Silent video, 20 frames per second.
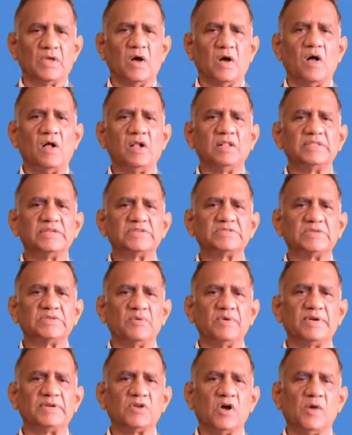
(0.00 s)
All these
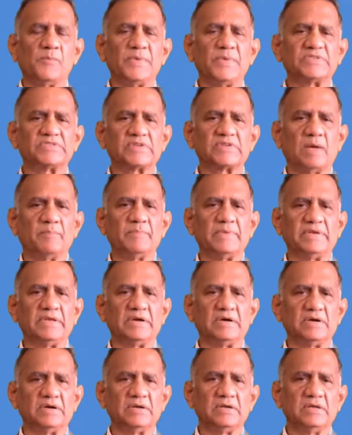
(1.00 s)
7 topics come
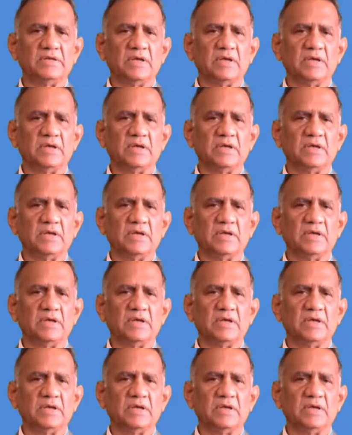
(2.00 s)
under